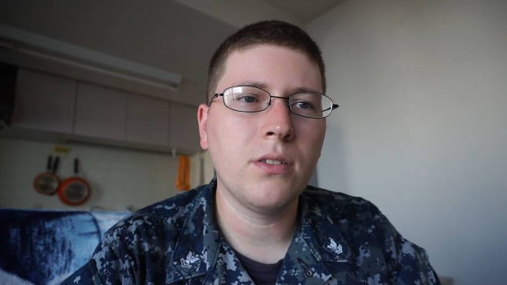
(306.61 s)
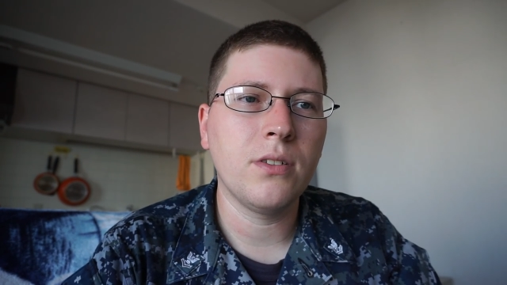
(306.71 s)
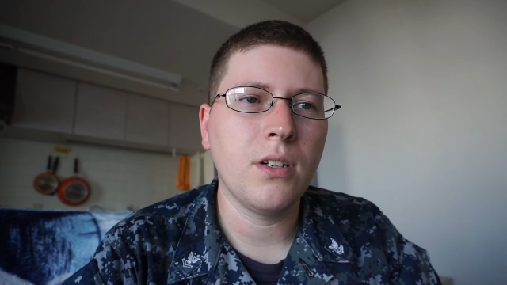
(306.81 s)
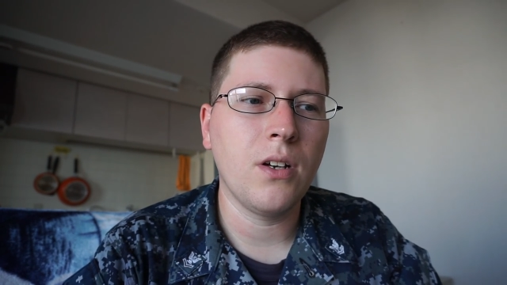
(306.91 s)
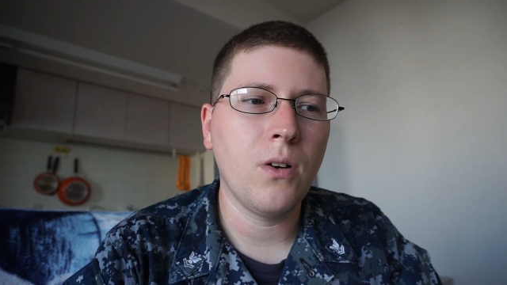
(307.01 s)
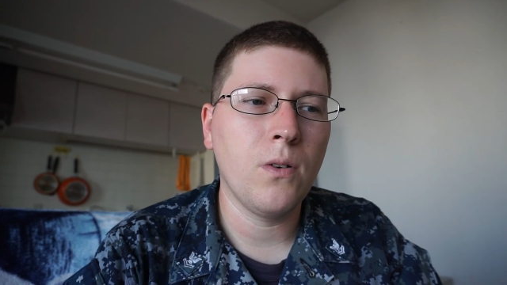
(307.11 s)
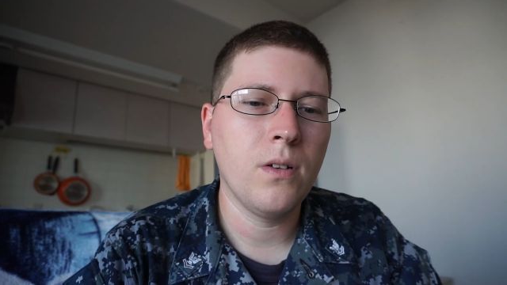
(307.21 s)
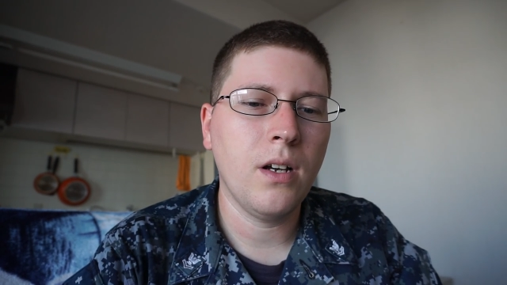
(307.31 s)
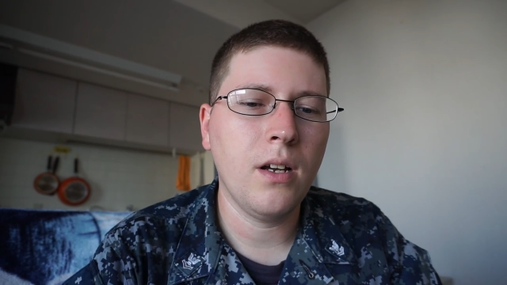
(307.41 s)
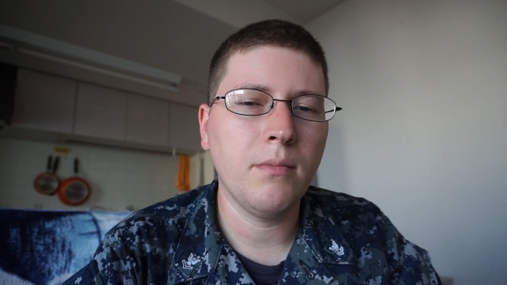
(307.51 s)

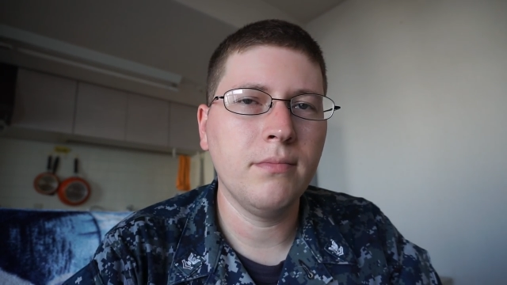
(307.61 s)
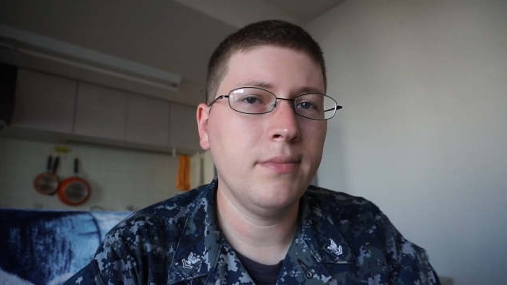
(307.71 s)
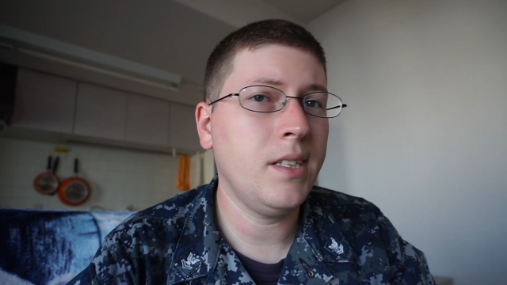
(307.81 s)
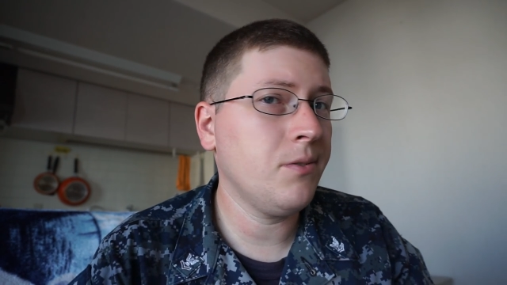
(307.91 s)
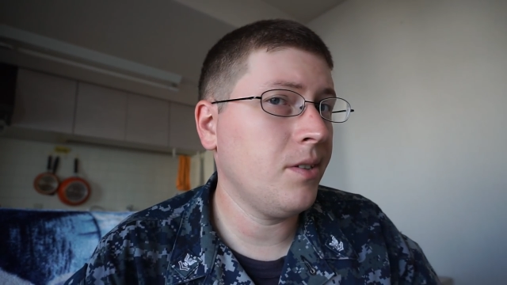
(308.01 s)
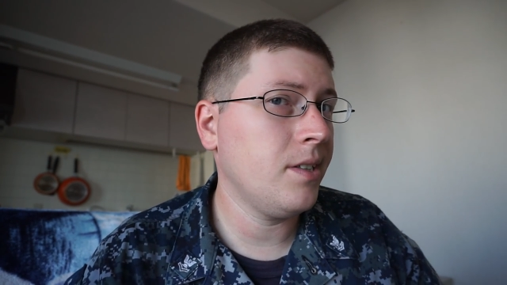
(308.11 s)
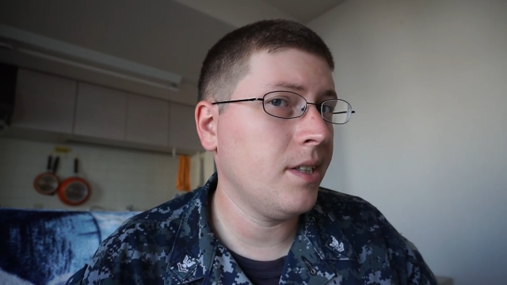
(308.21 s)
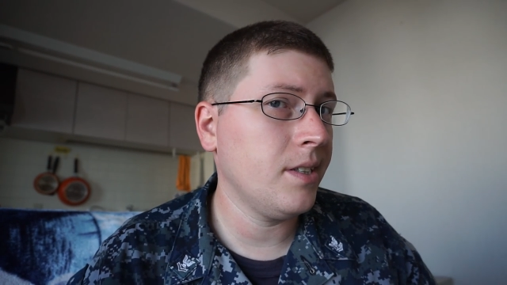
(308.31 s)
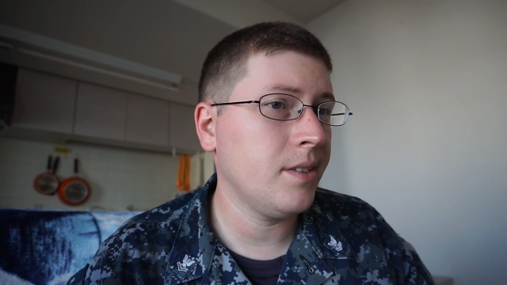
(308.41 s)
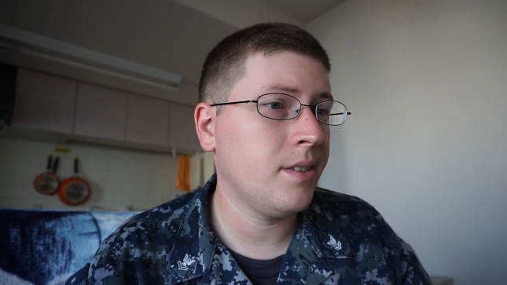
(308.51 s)
So it is what it
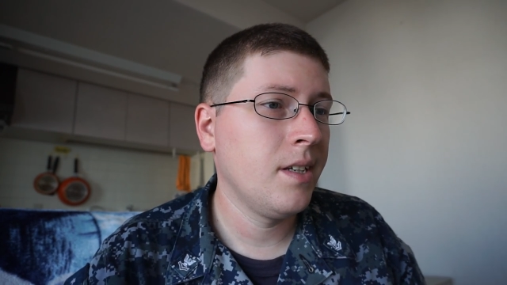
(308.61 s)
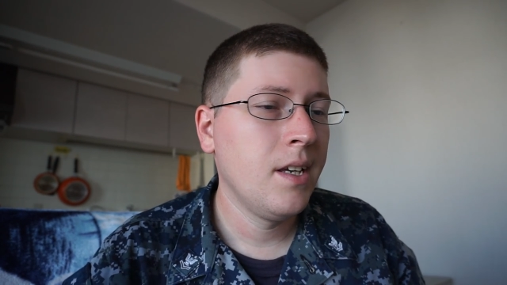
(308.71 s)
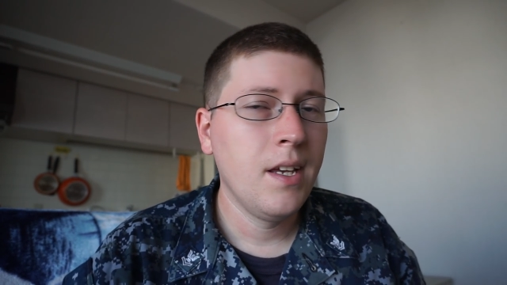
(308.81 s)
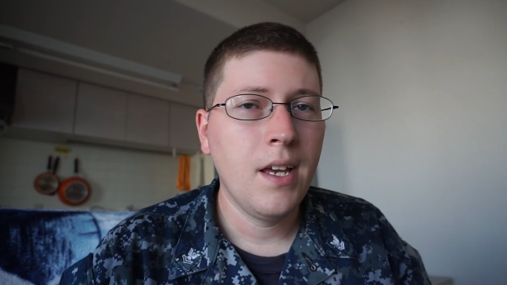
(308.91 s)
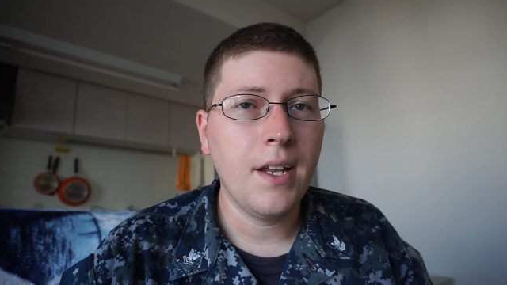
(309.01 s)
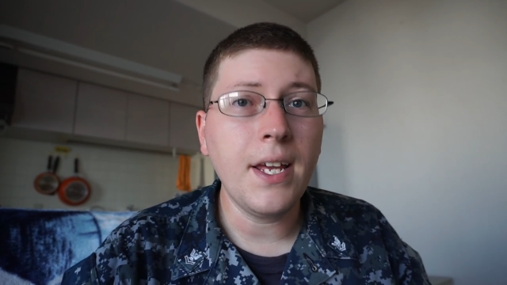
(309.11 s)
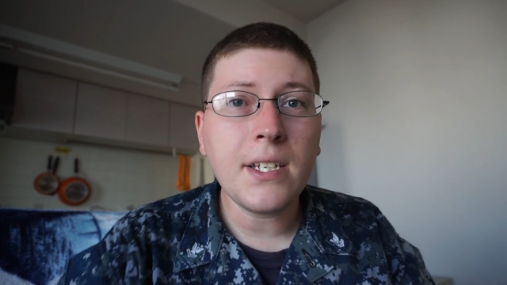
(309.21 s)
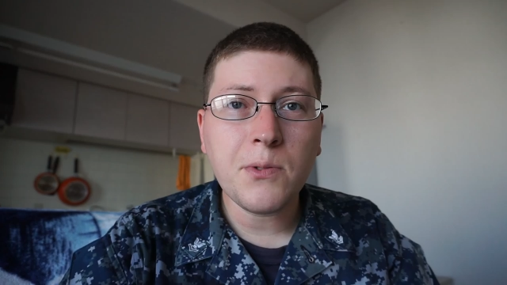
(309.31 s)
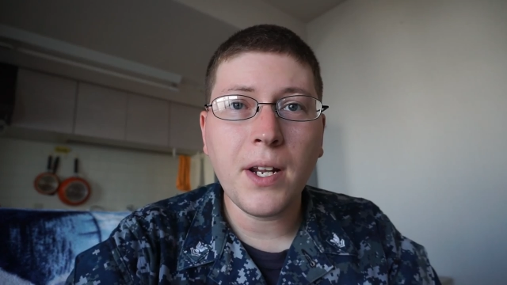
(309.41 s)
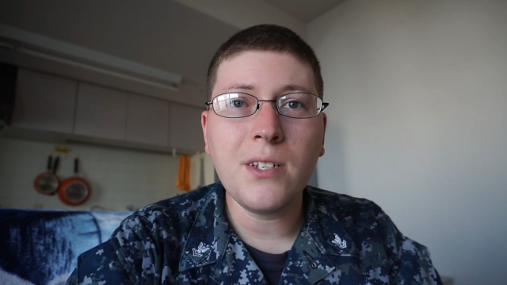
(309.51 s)
is. And
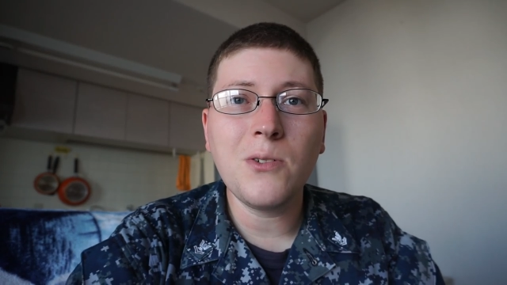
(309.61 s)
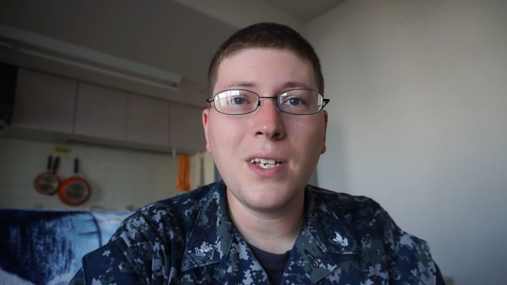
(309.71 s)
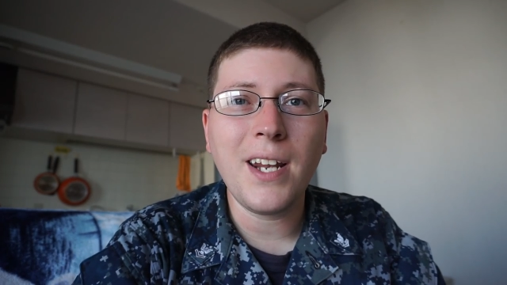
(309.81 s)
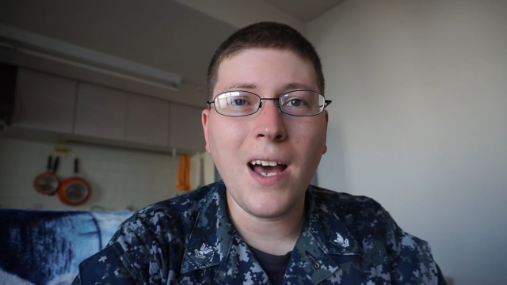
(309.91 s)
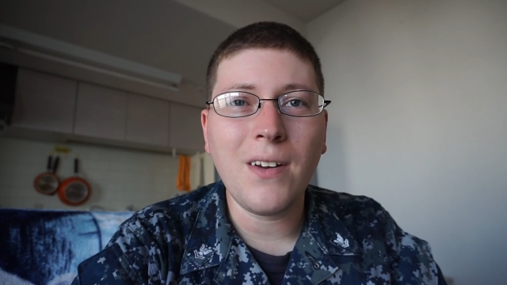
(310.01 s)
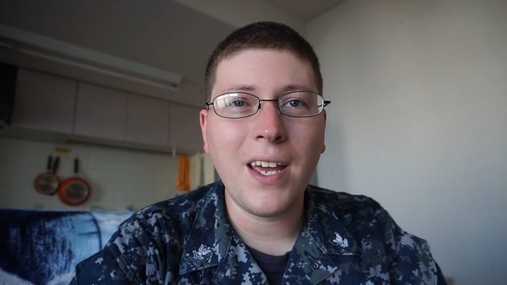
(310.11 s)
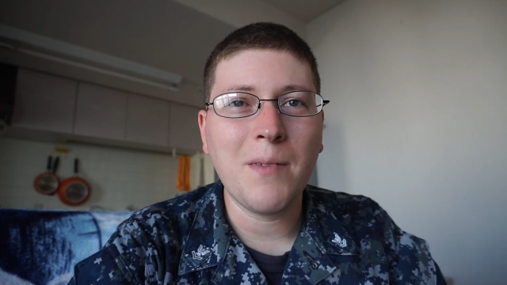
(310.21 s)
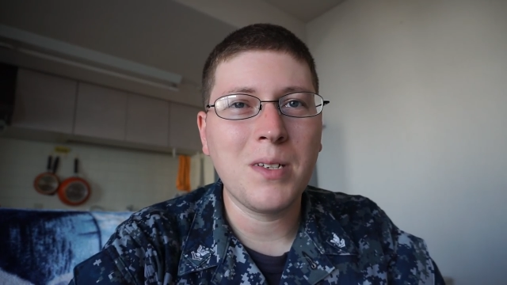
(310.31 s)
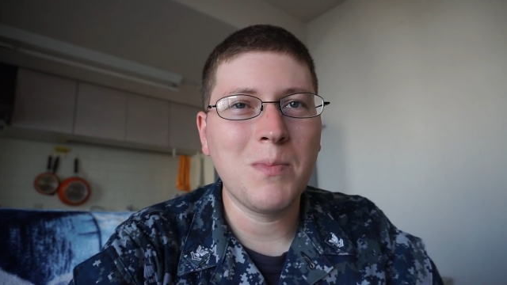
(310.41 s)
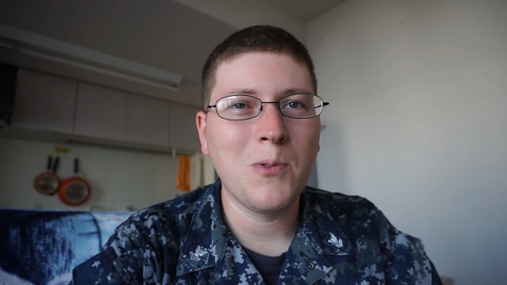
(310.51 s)
yes, when I do get out, I
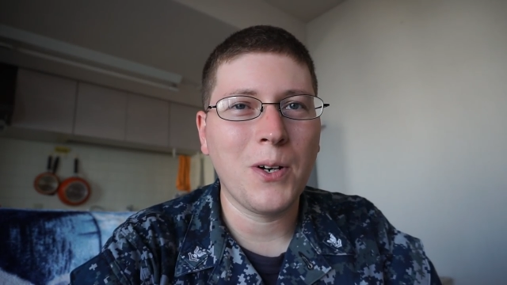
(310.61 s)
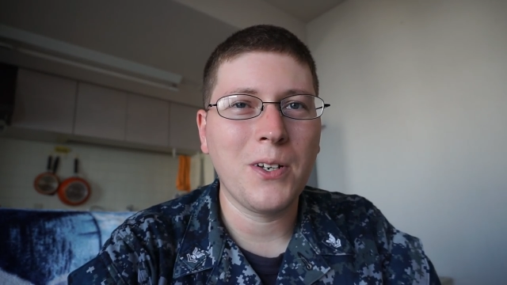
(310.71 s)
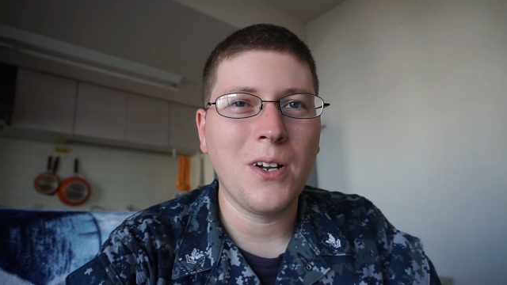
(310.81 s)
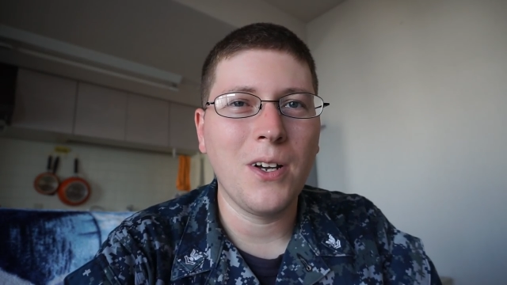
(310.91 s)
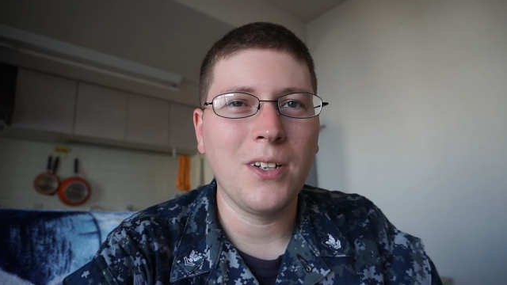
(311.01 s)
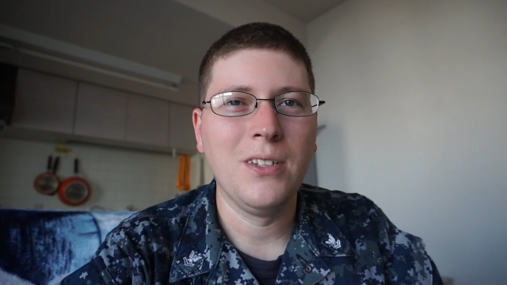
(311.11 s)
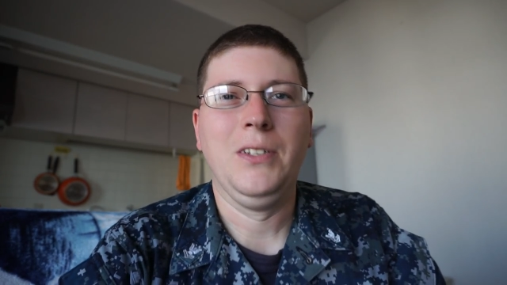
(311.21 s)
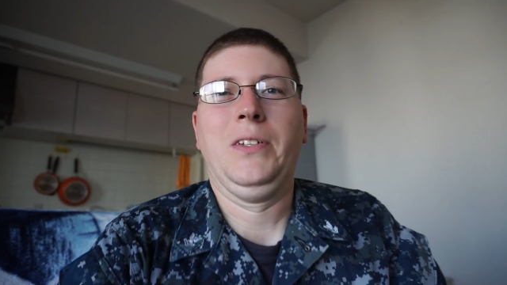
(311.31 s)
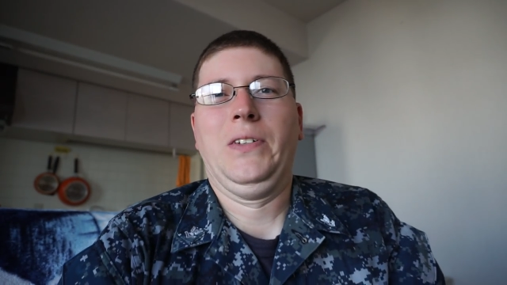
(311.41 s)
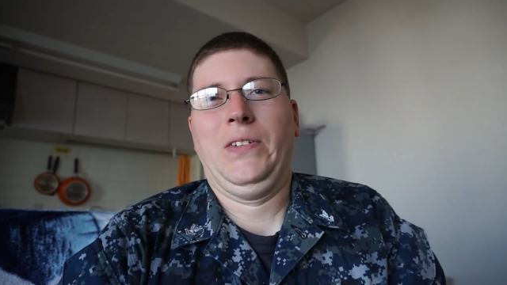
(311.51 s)
am gonna be working on
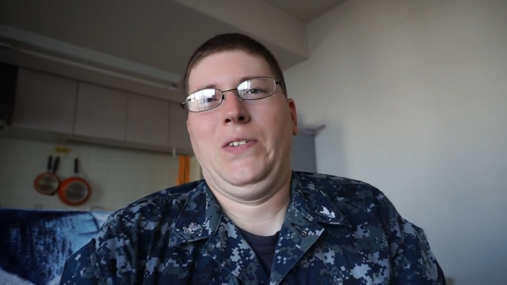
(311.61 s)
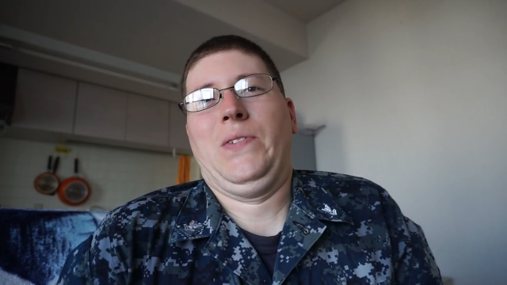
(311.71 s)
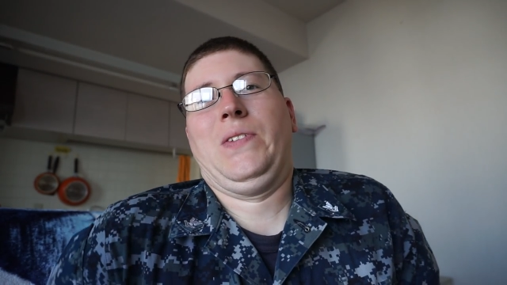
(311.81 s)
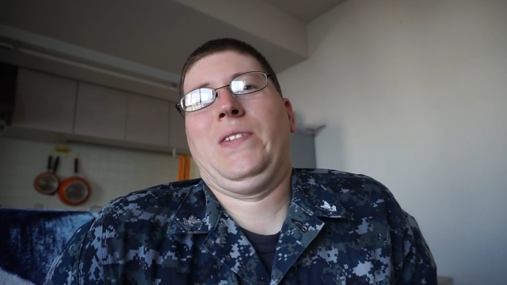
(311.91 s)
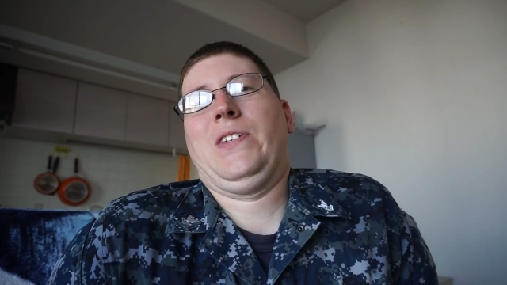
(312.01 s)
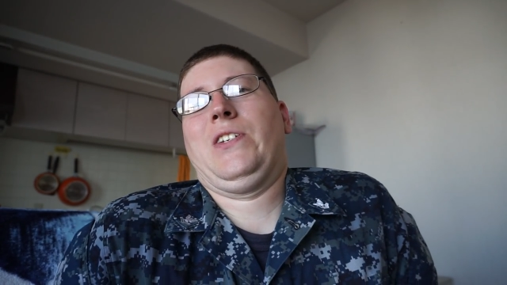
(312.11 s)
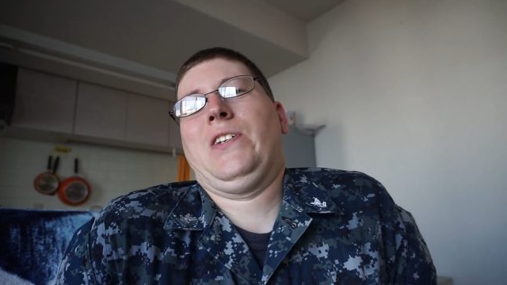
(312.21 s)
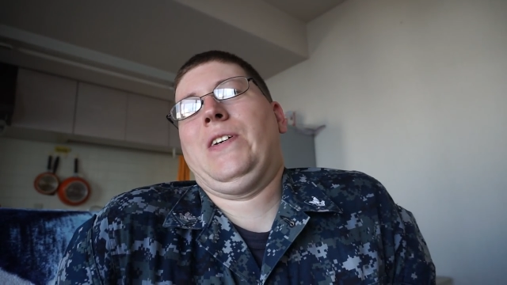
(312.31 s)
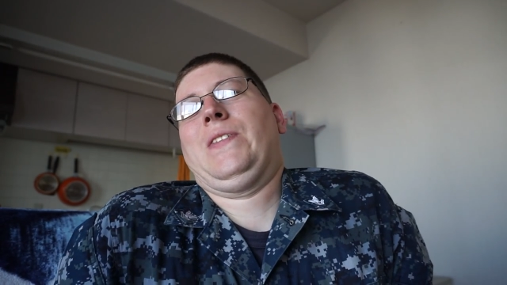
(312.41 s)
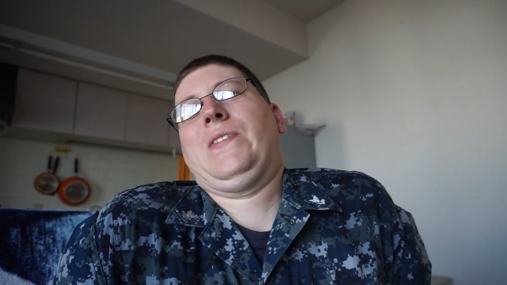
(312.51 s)
losing this
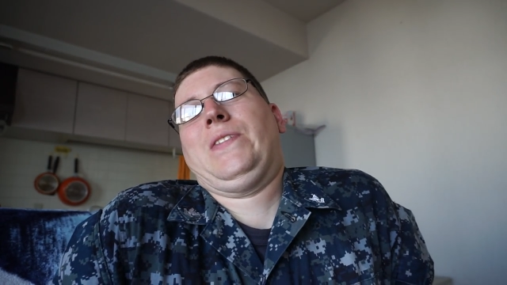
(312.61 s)
shit.